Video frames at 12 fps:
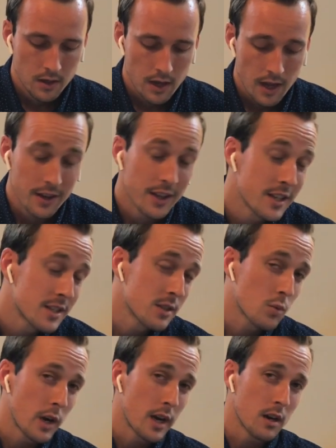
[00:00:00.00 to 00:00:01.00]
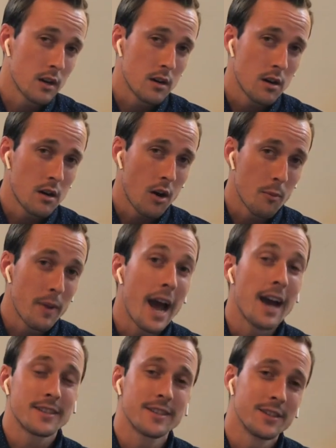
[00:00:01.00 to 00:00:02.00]
And this is where our
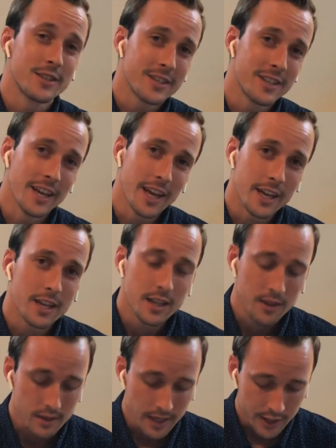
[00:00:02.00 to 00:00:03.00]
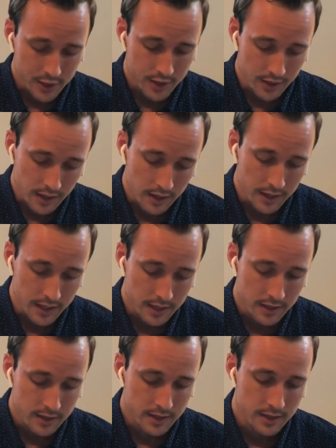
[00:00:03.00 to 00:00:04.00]
passage today in the
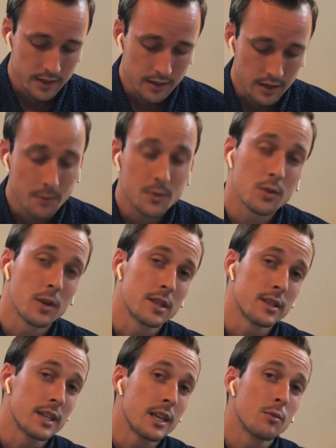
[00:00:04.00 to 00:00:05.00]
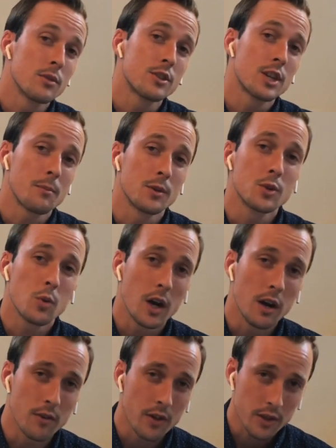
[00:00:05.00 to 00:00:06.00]
lectionary, it comes to us. It's Hebrews chapter
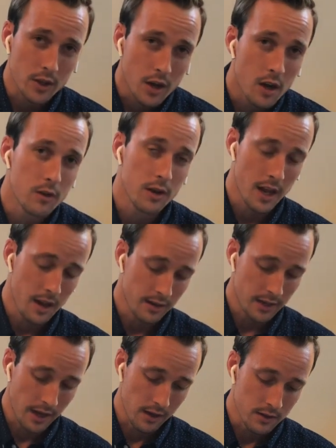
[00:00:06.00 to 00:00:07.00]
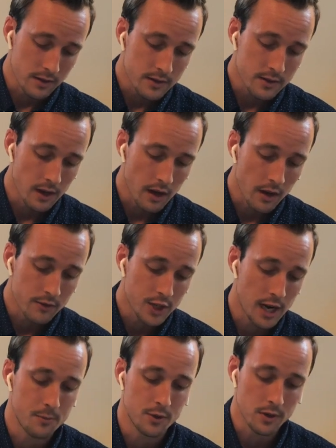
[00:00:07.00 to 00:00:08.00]
12. On the coattails of
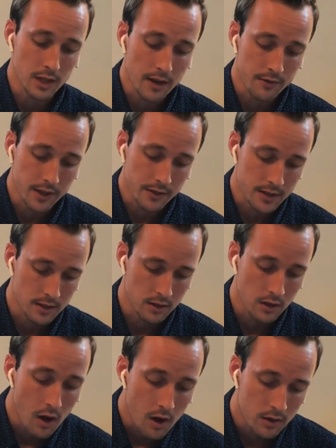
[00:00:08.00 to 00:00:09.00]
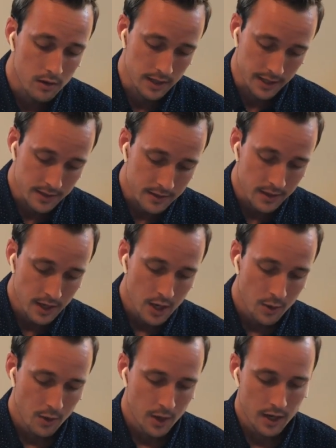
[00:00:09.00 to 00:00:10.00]
chapter 11 in this long list,
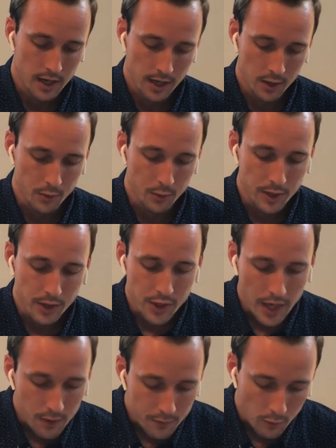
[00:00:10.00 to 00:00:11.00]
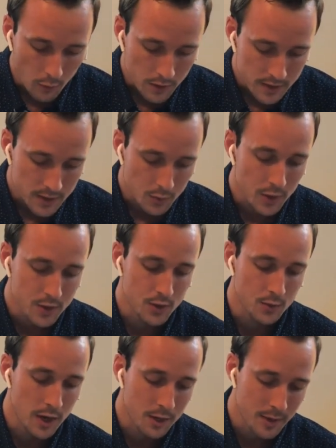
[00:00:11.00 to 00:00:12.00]
we read, "Therefore, since we are
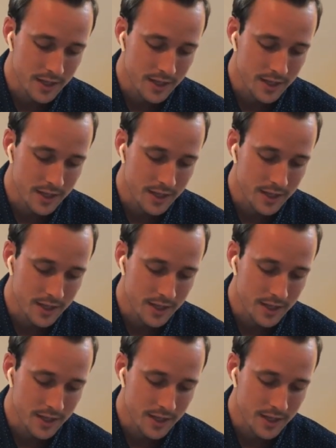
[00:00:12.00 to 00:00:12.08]
surrounded by